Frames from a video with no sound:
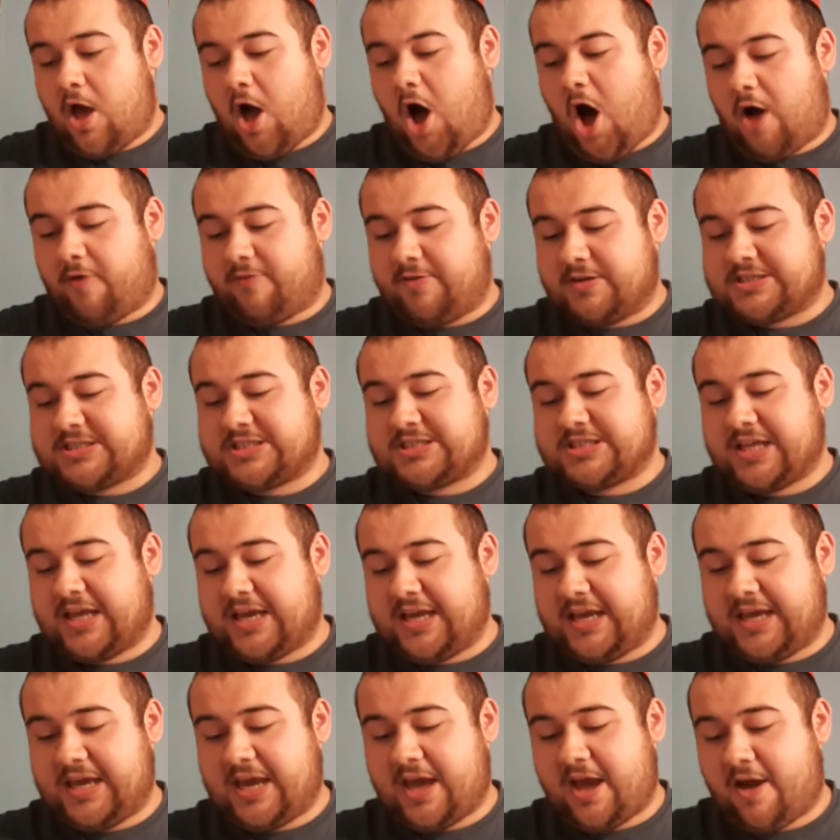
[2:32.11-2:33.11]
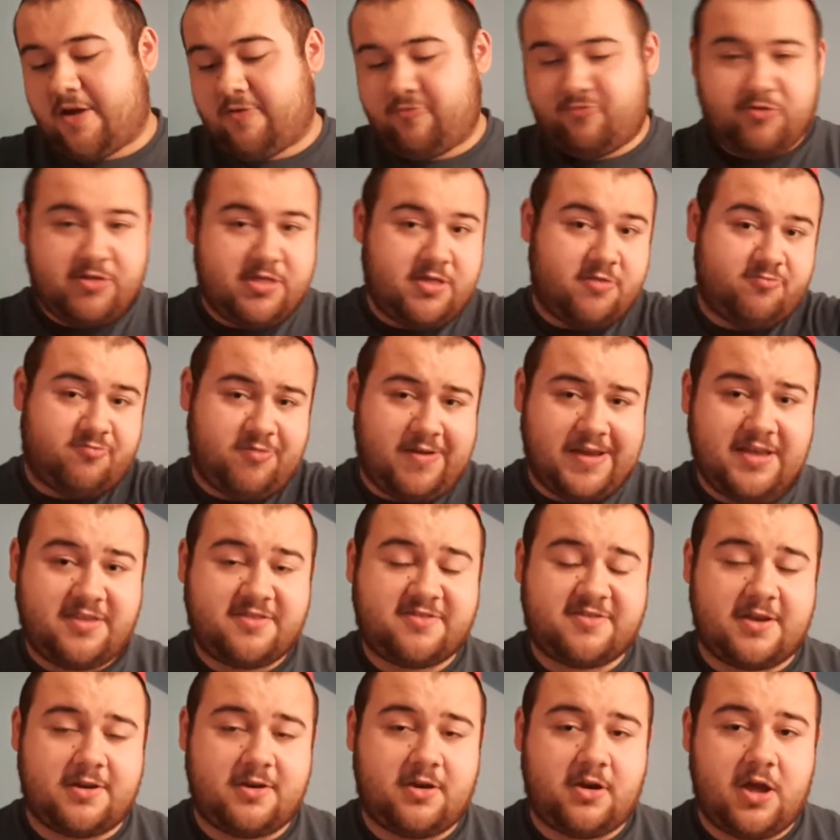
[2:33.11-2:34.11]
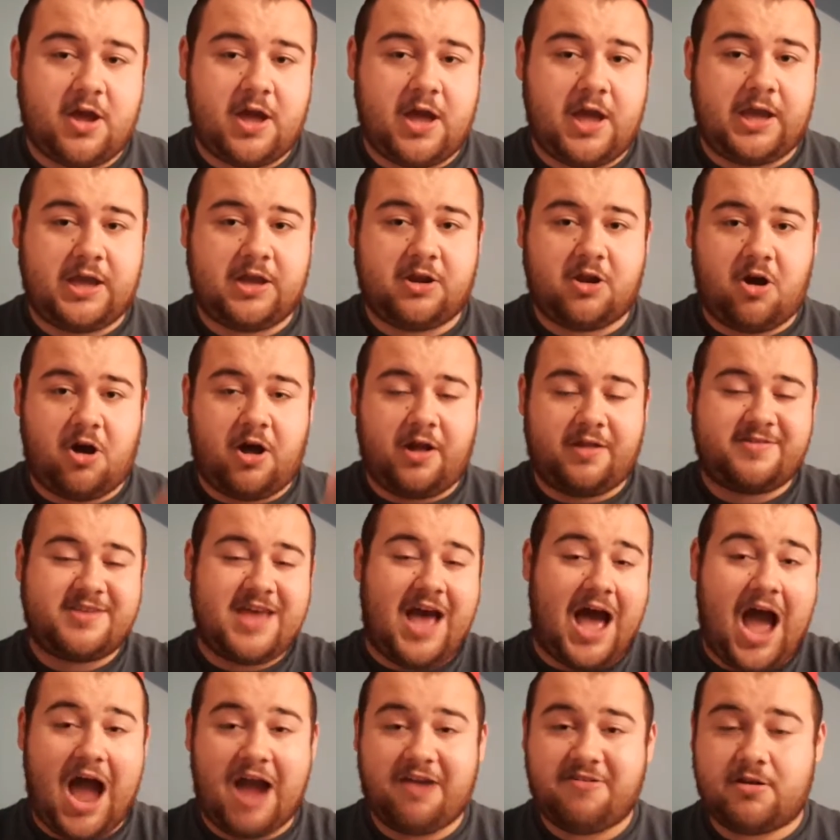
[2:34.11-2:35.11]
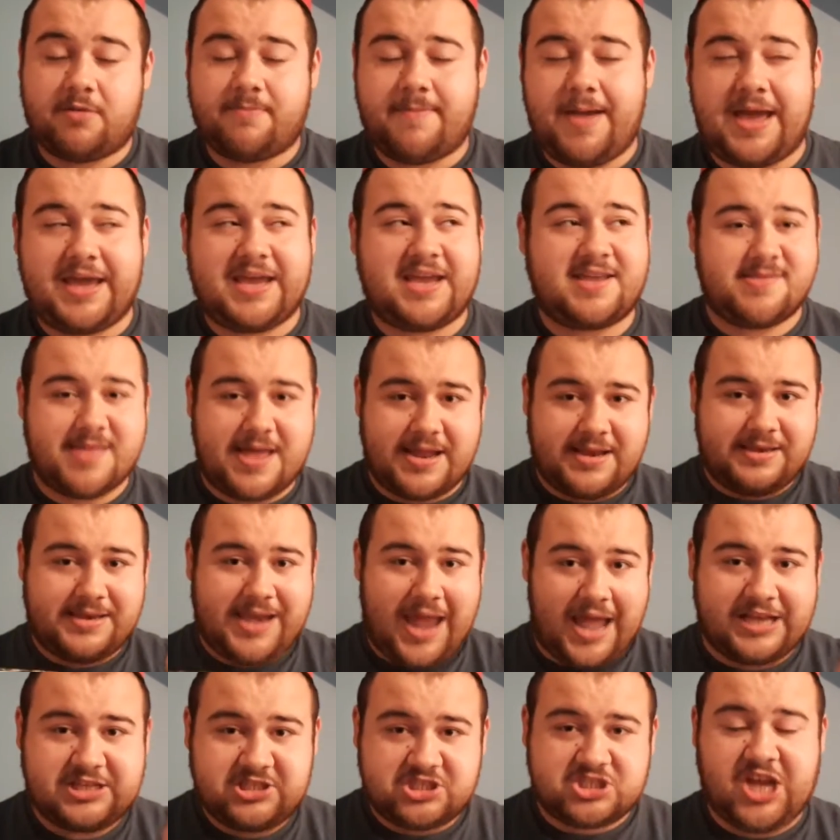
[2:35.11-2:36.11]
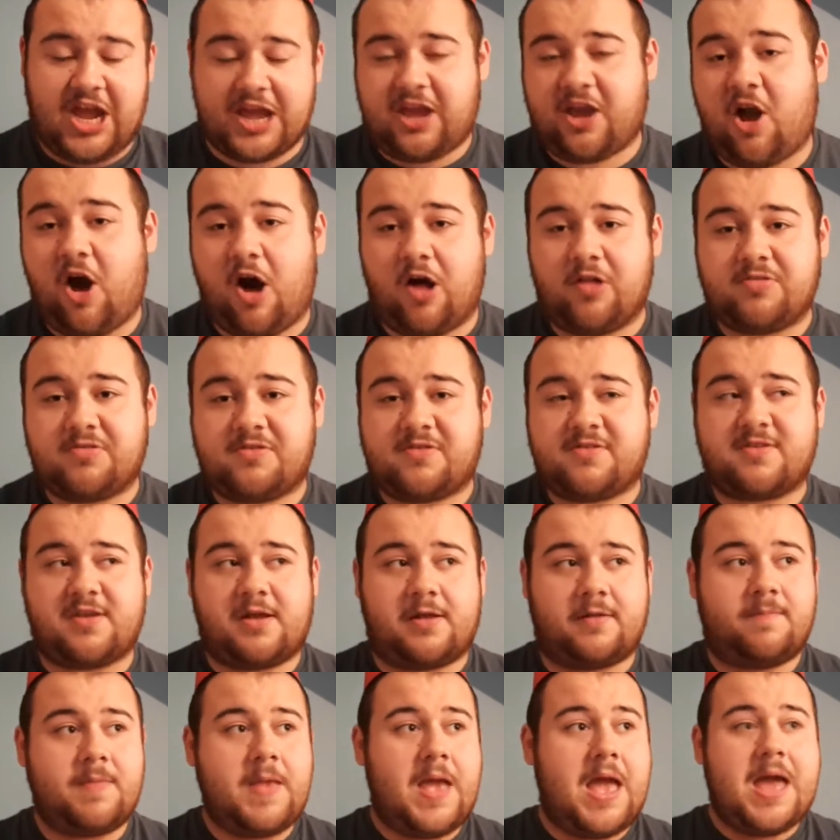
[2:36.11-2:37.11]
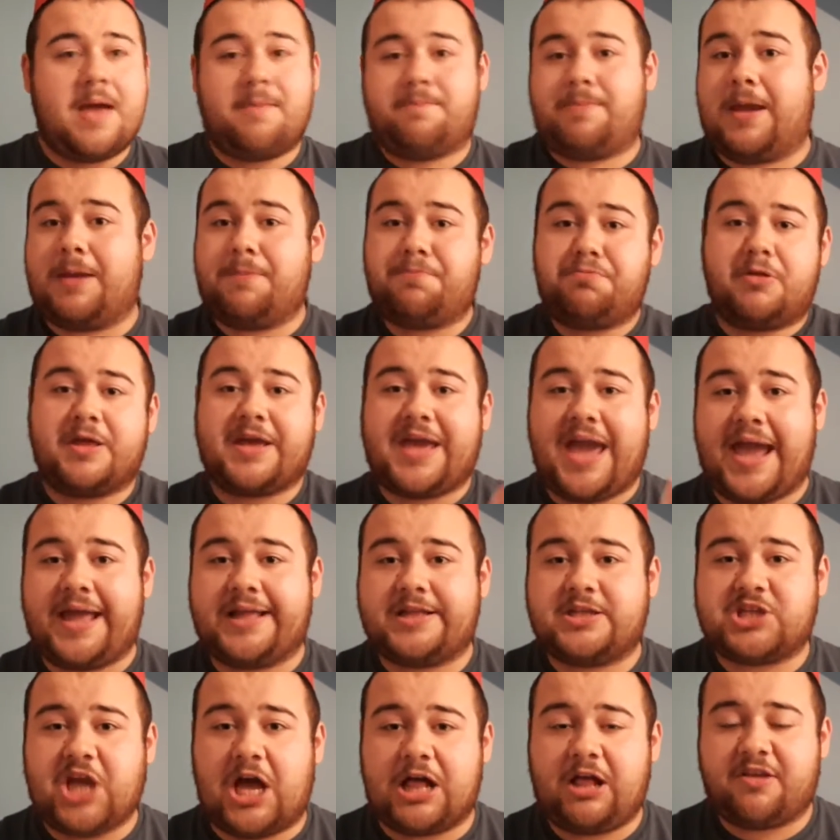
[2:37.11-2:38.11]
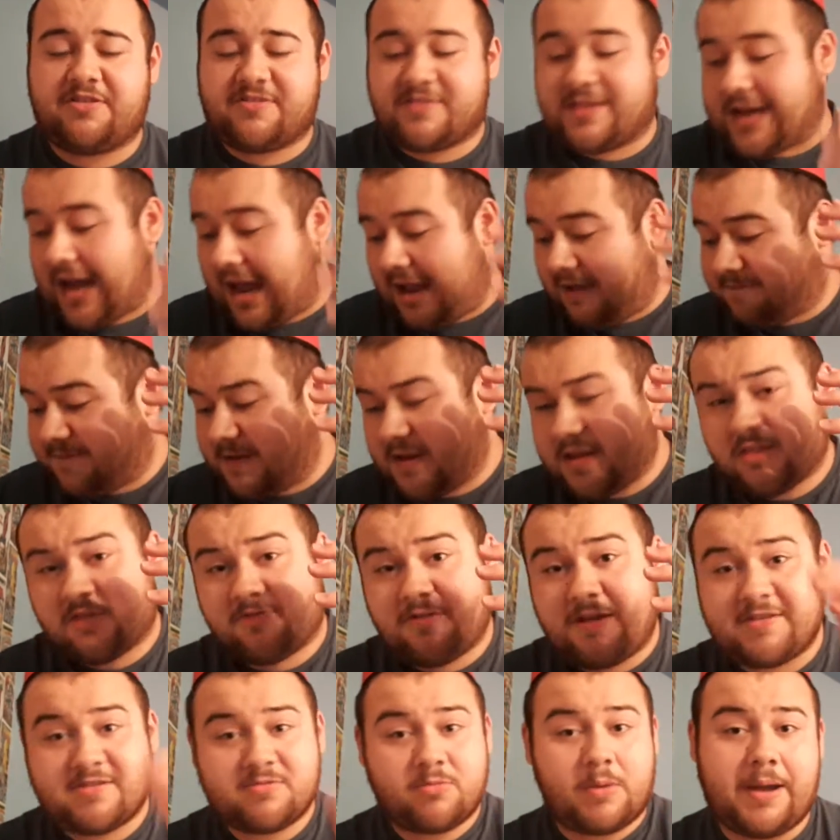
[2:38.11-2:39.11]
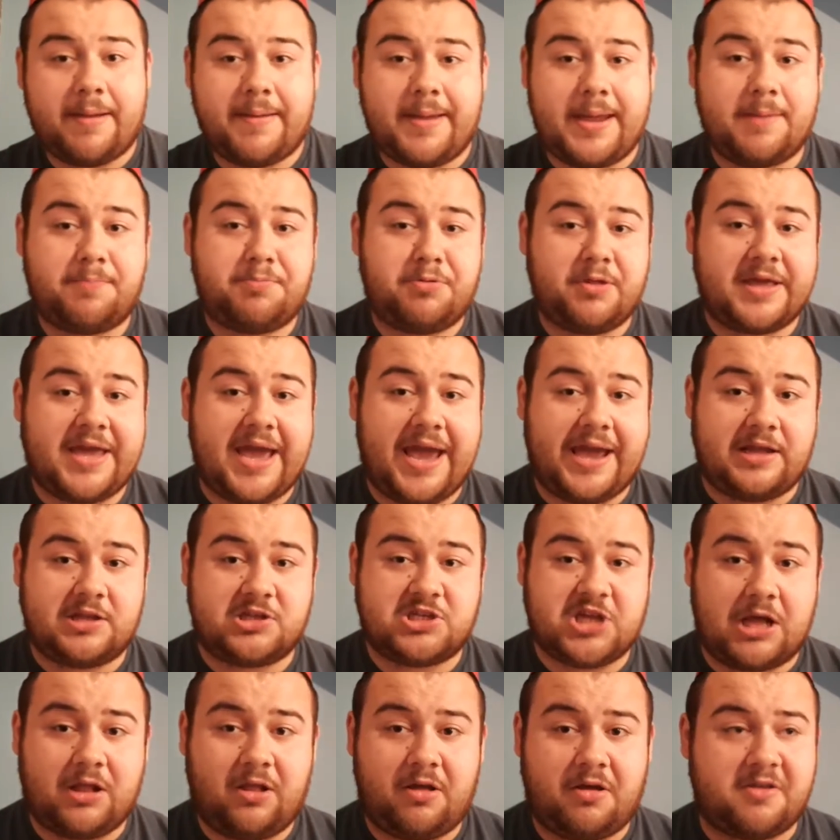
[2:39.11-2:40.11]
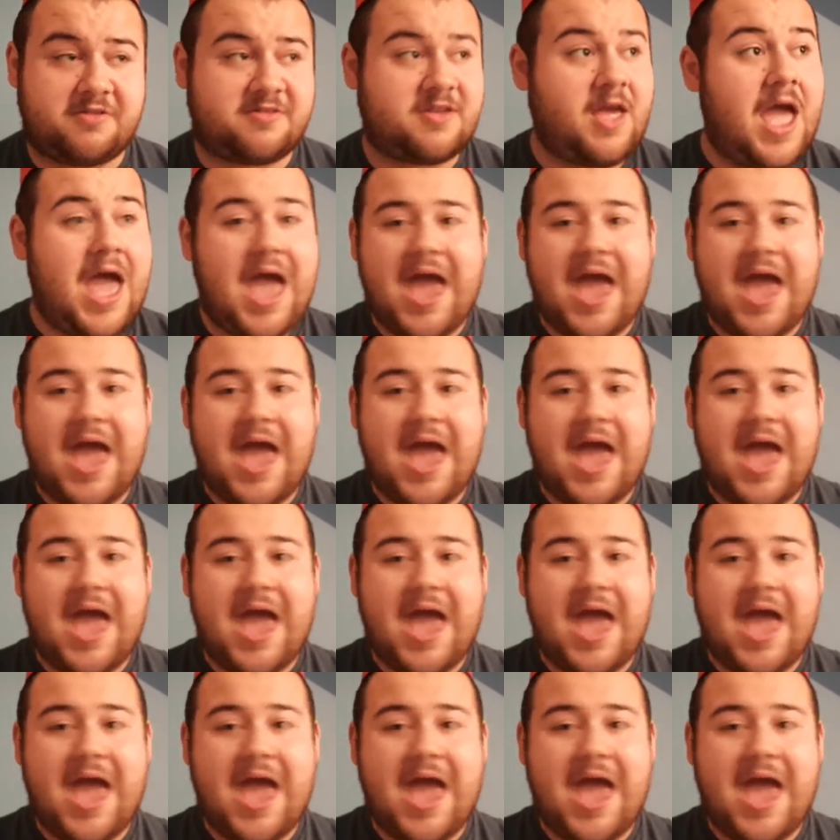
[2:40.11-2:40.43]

obviously uh, with the recent uh, you know atari making their next gen console people are getting jealous and i think the reason why people are getting jealous